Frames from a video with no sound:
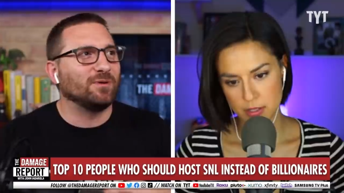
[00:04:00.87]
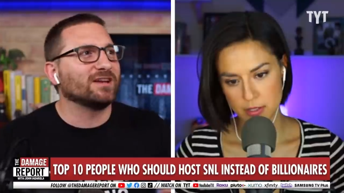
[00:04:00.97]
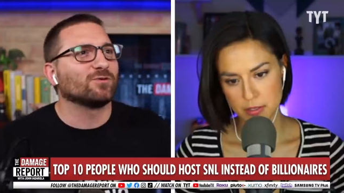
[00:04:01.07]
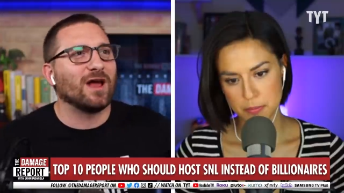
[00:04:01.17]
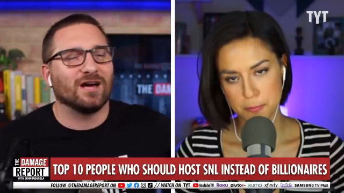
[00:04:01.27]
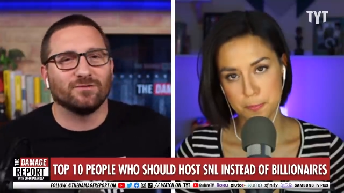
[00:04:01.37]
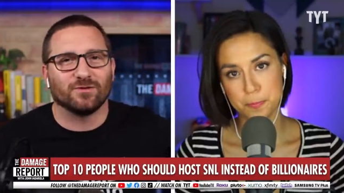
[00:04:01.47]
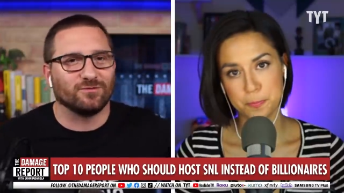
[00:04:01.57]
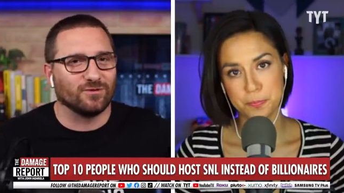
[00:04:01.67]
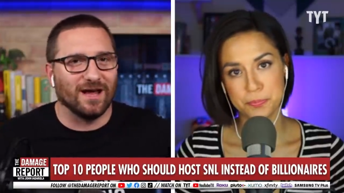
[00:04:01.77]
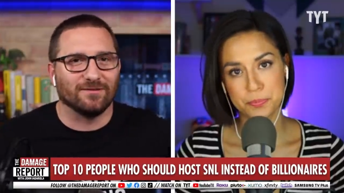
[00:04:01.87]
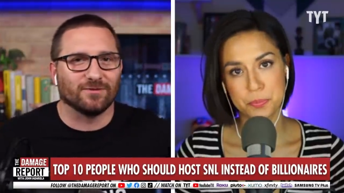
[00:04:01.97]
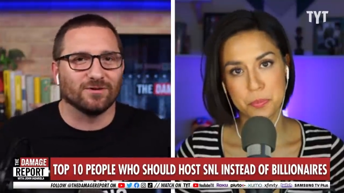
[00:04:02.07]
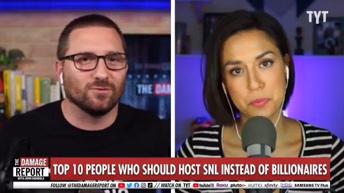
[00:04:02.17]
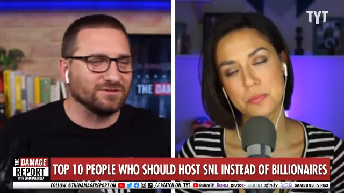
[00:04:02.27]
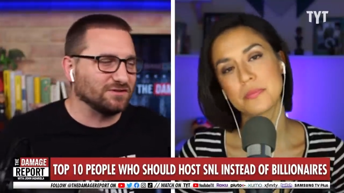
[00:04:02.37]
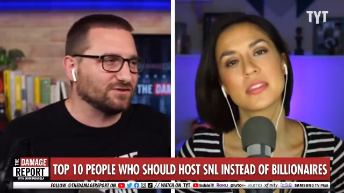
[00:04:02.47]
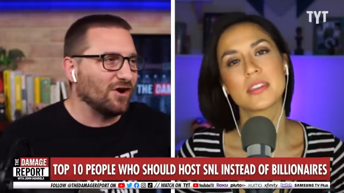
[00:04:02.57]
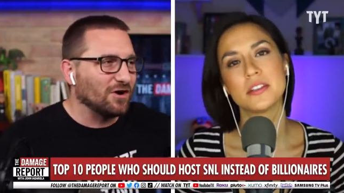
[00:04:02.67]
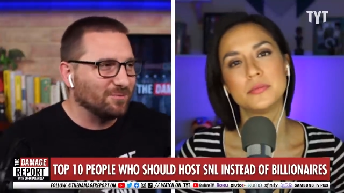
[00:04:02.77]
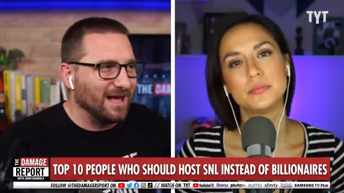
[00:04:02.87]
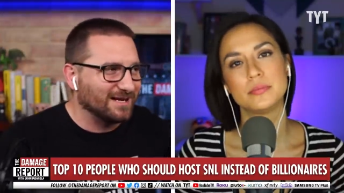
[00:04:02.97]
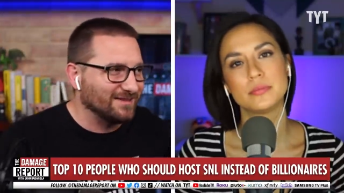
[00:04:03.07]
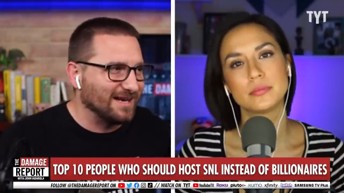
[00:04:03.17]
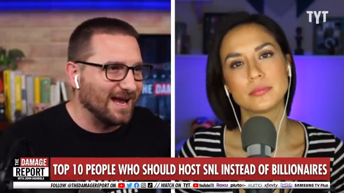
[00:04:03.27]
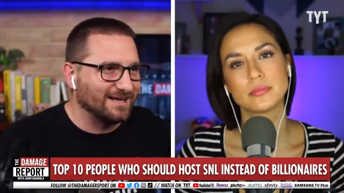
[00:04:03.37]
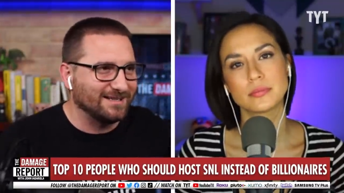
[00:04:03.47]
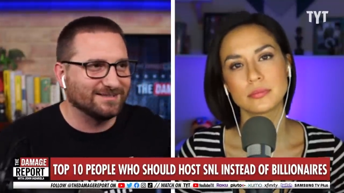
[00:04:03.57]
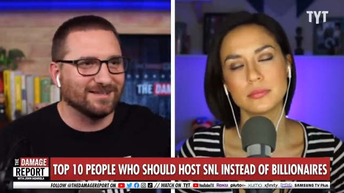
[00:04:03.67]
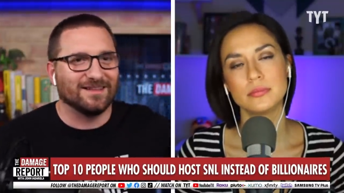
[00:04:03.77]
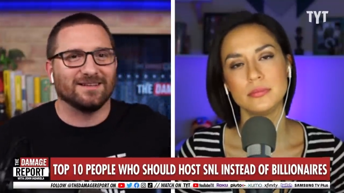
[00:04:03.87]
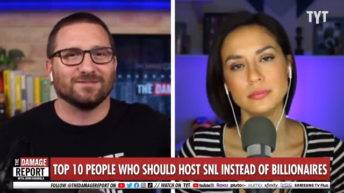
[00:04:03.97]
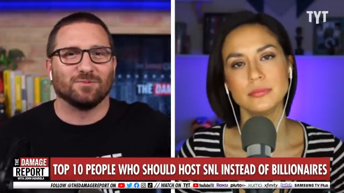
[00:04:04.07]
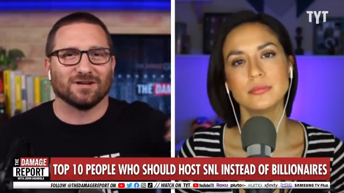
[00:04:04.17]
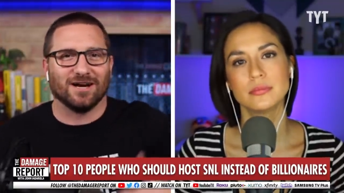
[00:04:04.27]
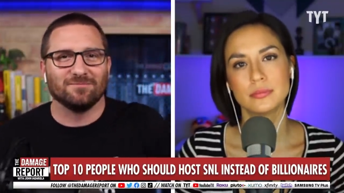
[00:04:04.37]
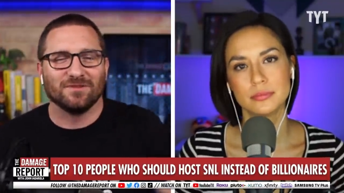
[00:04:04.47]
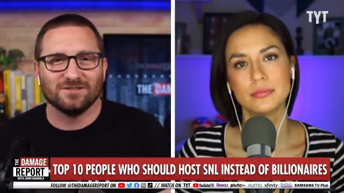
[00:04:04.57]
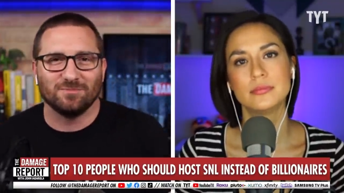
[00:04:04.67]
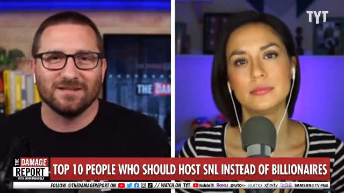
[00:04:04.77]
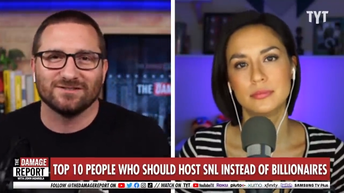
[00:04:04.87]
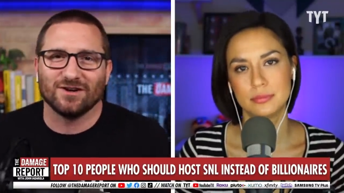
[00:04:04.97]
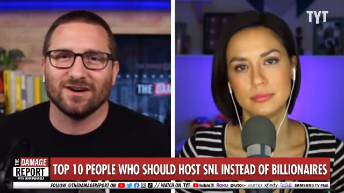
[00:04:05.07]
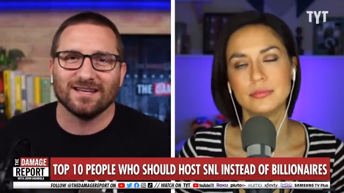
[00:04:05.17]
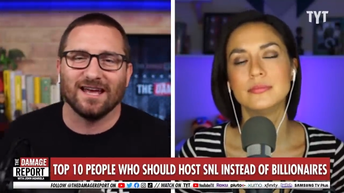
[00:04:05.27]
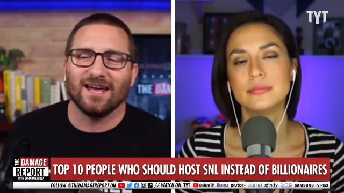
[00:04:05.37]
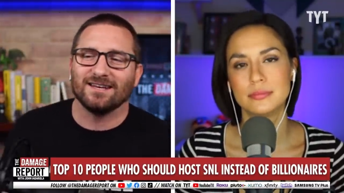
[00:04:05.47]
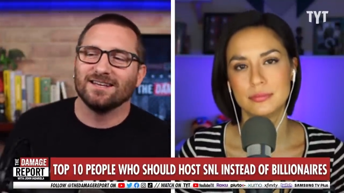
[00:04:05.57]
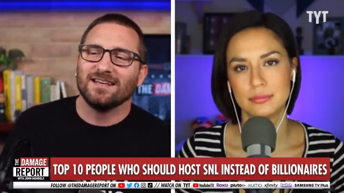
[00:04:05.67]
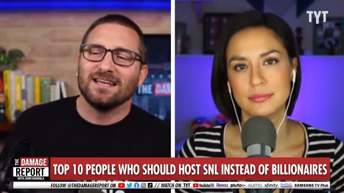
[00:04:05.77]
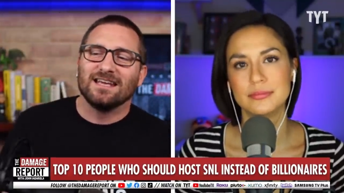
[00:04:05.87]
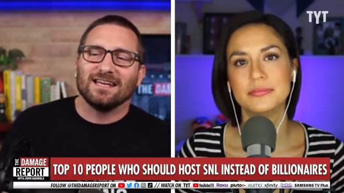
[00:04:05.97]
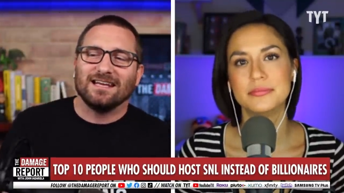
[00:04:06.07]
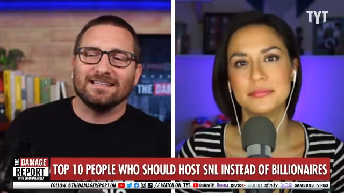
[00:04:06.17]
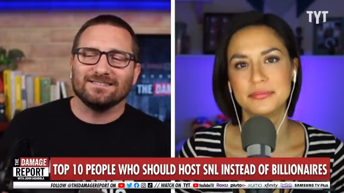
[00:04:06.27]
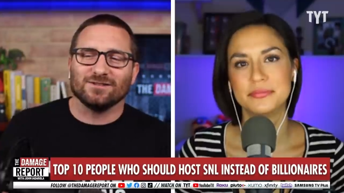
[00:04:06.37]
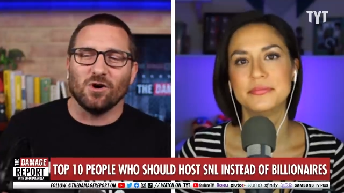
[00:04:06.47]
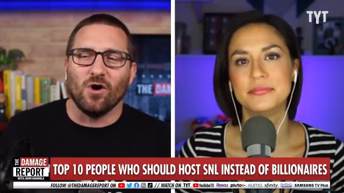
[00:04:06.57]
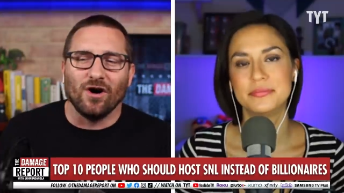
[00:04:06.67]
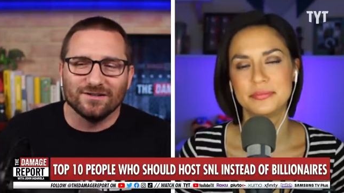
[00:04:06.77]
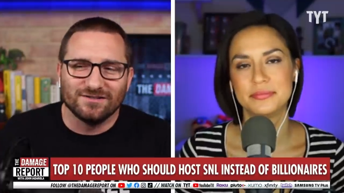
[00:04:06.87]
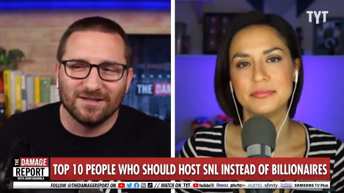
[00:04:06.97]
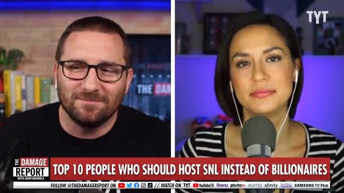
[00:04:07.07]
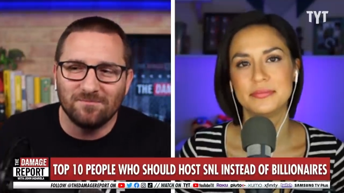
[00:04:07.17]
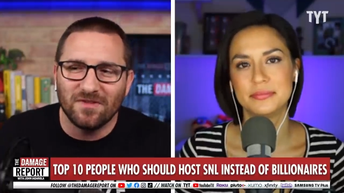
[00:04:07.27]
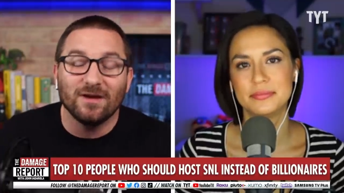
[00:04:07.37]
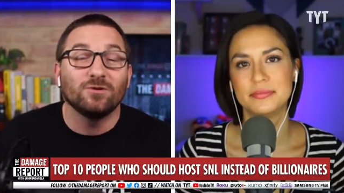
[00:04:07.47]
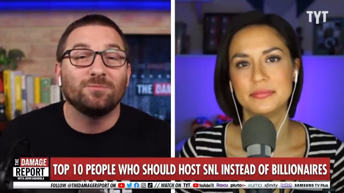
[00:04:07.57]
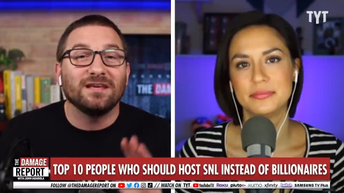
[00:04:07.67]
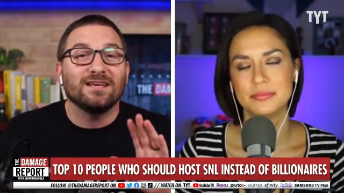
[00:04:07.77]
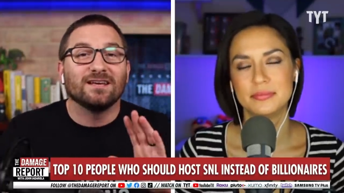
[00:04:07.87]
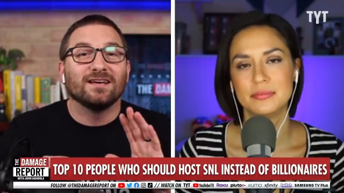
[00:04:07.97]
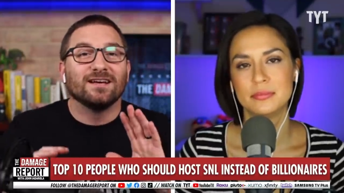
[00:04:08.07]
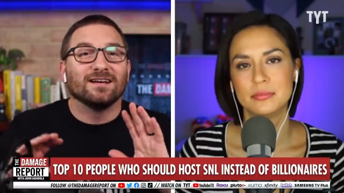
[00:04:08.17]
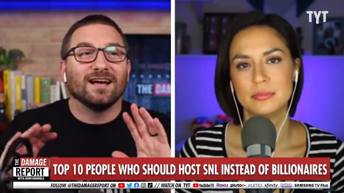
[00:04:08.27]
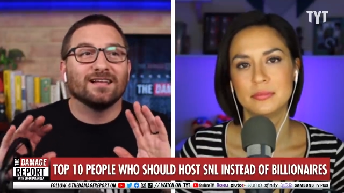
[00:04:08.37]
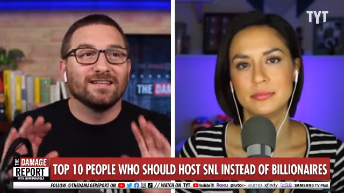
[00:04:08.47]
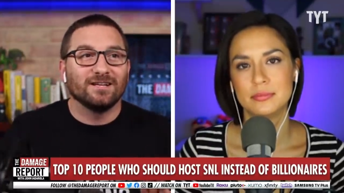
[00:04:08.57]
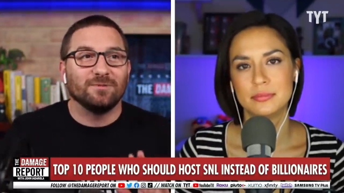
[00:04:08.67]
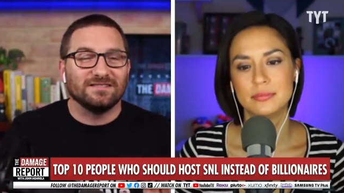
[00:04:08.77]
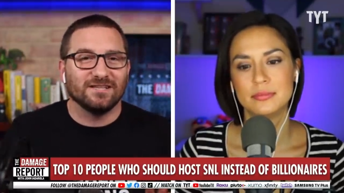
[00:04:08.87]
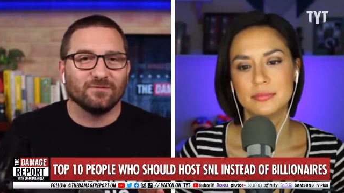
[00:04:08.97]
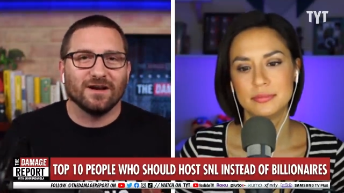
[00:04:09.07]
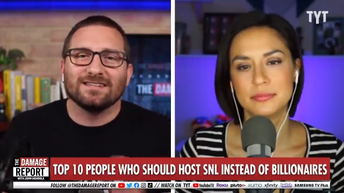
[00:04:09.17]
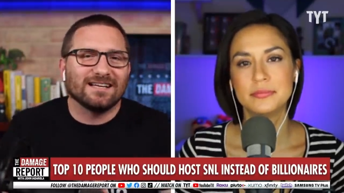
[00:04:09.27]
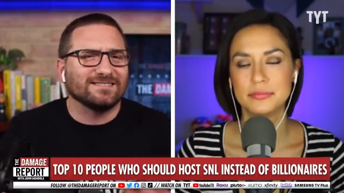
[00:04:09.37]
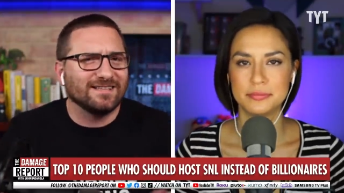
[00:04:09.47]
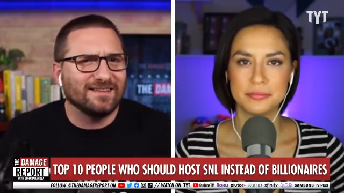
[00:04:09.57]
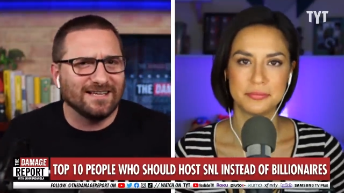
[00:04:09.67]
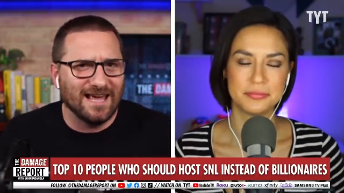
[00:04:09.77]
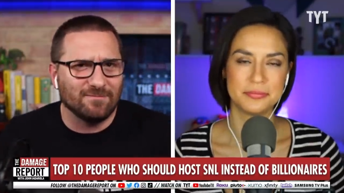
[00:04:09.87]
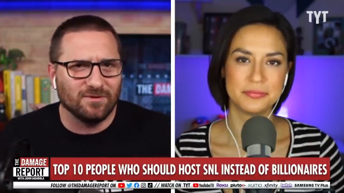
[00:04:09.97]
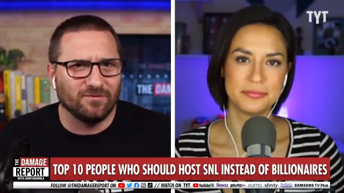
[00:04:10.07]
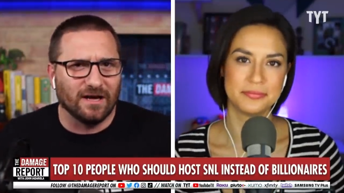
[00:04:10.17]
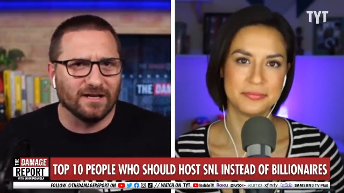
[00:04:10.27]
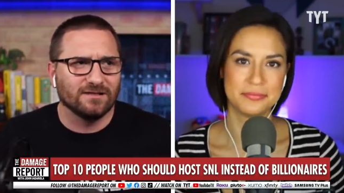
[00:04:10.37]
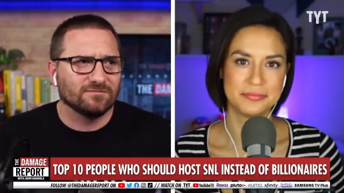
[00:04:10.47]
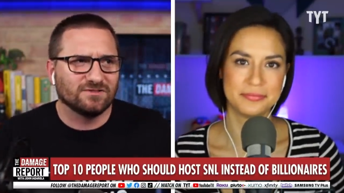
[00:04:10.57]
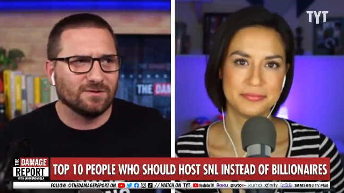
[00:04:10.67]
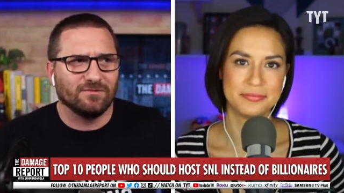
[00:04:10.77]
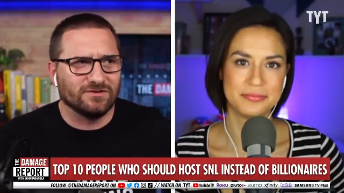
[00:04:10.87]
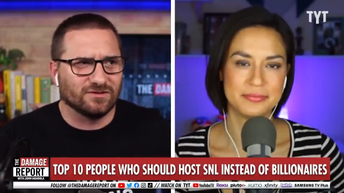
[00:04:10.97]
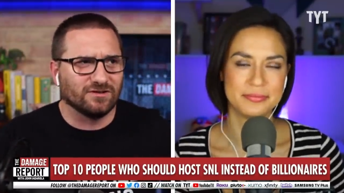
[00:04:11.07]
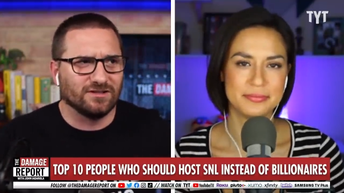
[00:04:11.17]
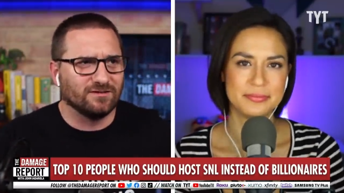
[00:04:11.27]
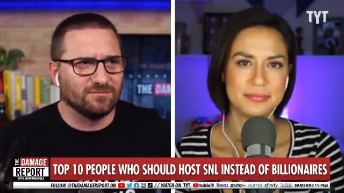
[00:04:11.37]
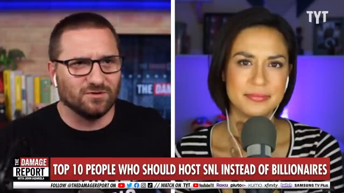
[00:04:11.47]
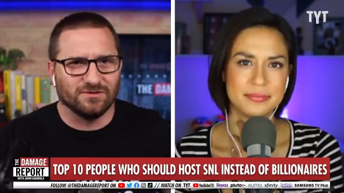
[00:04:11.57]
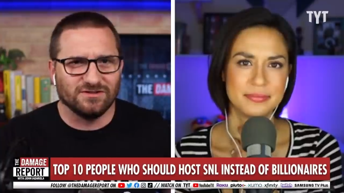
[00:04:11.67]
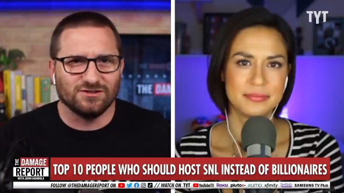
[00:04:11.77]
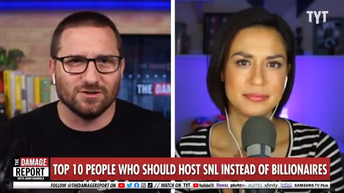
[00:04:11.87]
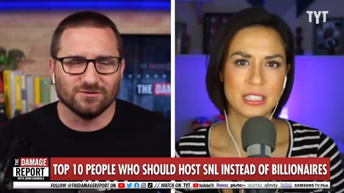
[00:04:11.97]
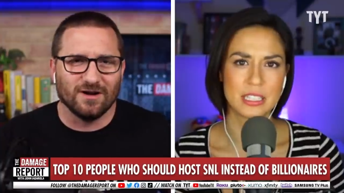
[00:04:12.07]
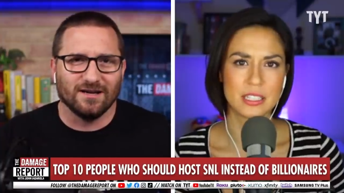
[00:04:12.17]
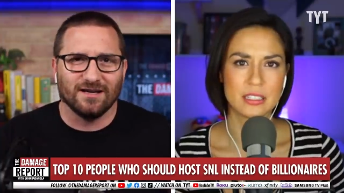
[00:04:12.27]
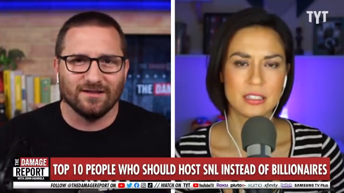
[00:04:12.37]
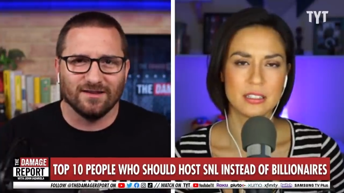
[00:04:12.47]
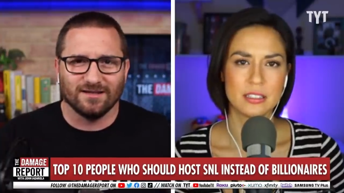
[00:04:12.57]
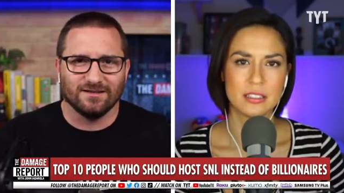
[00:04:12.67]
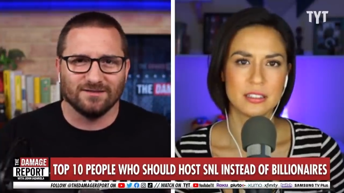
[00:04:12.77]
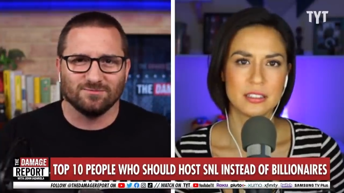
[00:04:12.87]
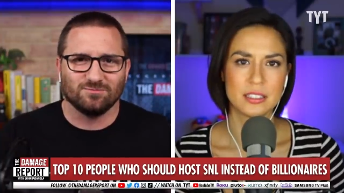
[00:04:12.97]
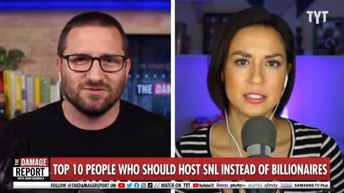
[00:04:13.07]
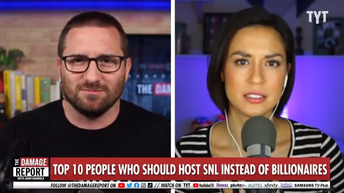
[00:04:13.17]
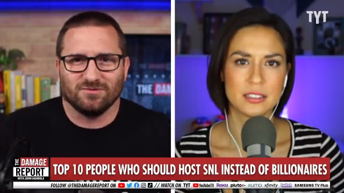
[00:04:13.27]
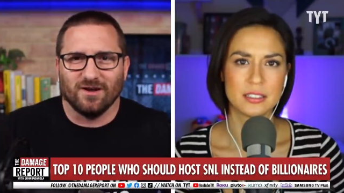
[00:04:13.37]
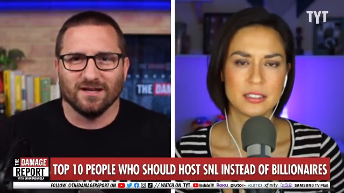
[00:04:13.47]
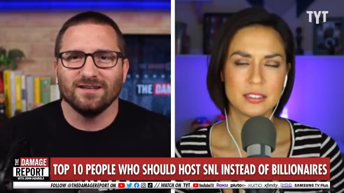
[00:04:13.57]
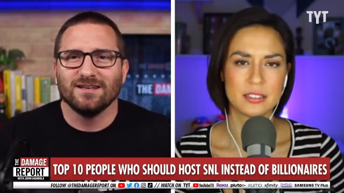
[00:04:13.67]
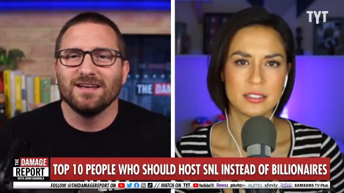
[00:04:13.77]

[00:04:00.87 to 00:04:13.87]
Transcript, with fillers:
Speaker 1: around for forever, was a star back in the 90s and then has become this big star again. He's awesome. It would be a little bit different. It's not to say that he can't be funny. Some of his early movies he joked around, and I think he seemed funny.